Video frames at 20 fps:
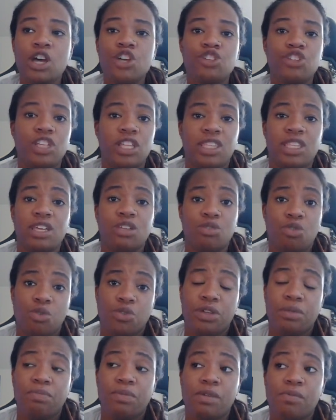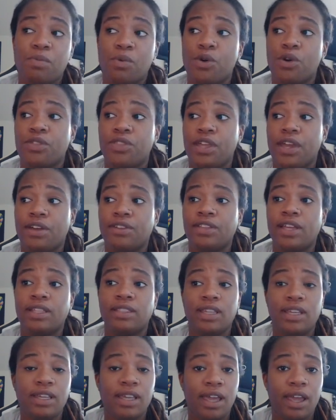so that they know that people are there and that
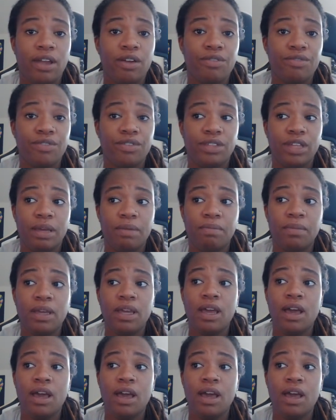they care for them,